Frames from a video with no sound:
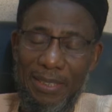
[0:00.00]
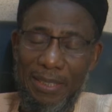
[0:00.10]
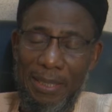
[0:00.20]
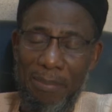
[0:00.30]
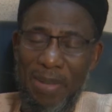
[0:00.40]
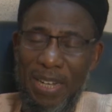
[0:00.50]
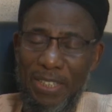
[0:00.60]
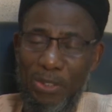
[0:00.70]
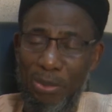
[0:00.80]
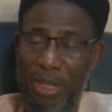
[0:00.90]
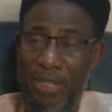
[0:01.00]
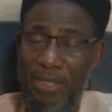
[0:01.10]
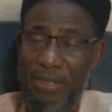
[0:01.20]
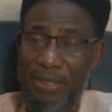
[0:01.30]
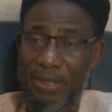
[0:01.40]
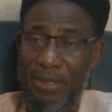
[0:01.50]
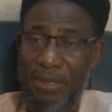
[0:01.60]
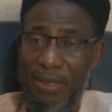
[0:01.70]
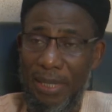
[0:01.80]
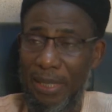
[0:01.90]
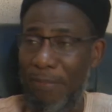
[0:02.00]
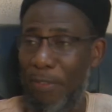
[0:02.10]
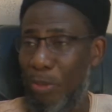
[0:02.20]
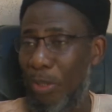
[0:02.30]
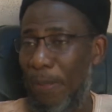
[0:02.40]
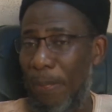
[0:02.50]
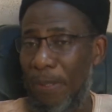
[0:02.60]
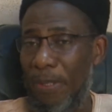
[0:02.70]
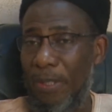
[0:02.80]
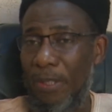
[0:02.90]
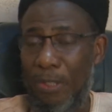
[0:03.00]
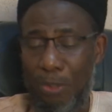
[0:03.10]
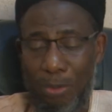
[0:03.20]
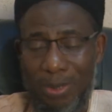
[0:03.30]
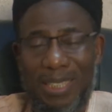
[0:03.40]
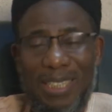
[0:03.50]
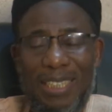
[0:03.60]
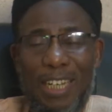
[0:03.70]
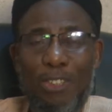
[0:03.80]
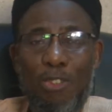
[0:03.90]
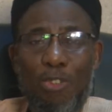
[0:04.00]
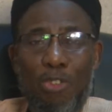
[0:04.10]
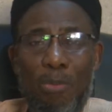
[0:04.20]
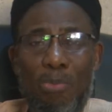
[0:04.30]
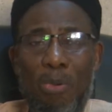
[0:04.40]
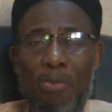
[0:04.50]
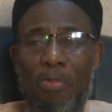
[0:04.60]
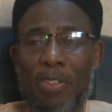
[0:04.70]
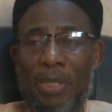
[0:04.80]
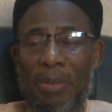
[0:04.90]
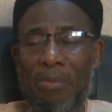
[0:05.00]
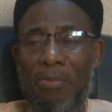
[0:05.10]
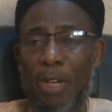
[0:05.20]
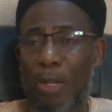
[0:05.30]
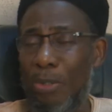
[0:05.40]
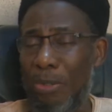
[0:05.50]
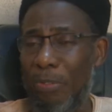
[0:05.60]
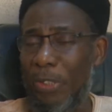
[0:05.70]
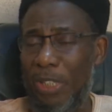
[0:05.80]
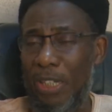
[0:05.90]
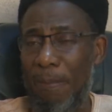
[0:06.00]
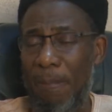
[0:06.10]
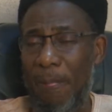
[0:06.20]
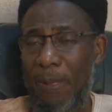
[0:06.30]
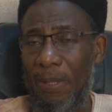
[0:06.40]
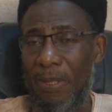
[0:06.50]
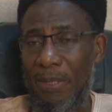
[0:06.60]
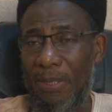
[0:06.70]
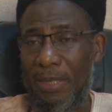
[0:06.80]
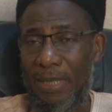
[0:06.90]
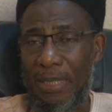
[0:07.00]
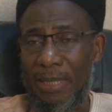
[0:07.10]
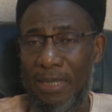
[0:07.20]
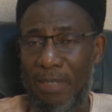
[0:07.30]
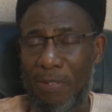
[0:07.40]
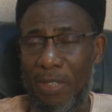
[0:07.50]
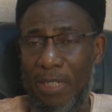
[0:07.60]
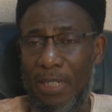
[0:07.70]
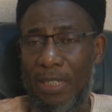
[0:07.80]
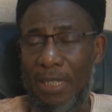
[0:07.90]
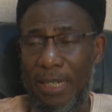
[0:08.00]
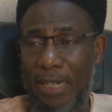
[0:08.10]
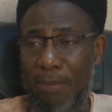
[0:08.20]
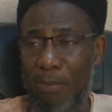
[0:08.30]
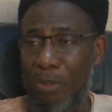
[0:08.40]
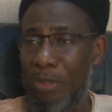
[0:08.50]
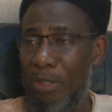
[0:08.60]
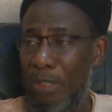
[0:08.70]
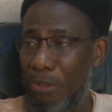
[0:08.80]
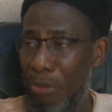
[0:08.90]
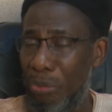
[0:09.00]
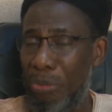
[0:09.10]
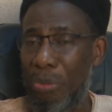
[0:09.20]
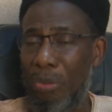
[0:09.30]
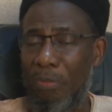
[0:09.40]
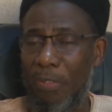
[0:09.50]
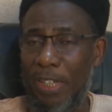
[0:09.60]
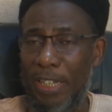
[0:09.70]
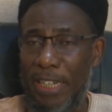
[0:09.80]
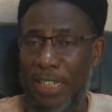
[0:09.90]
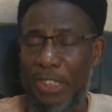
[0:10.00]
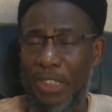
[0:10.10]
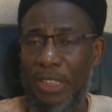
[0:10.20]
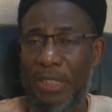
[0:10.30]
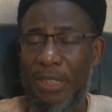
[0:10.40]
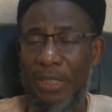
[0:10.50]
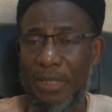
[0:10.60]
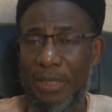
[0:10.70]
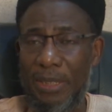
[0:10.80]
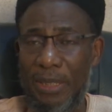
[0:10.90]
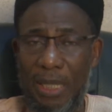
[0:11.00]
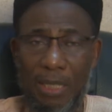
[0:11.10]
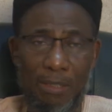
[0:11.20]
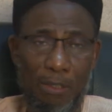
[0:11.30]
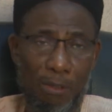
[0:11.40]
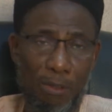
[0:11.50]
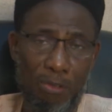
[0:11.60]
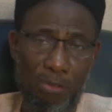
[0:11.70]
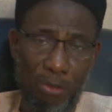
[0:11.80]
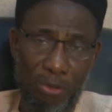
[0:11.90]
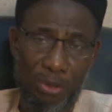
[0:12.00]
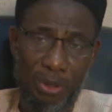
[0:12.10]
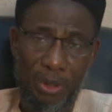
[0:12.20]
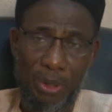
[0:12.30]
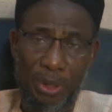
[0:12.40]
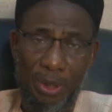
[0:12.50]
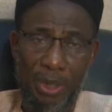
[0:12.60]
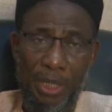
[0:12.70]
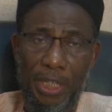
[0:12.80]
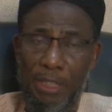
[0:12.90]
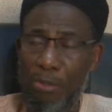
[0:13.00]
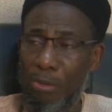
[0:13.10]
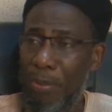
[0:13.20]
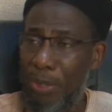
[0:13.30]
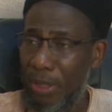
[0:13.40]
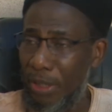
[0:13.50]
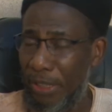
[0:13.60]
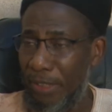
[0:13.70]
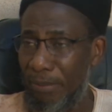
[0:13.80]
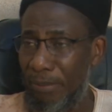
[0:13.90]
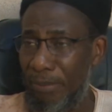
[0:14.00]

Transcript: he managed to get it and give it to her. So these are some of the values of Islam that can definitely come to the rescue of a nation at crossroads. Economically,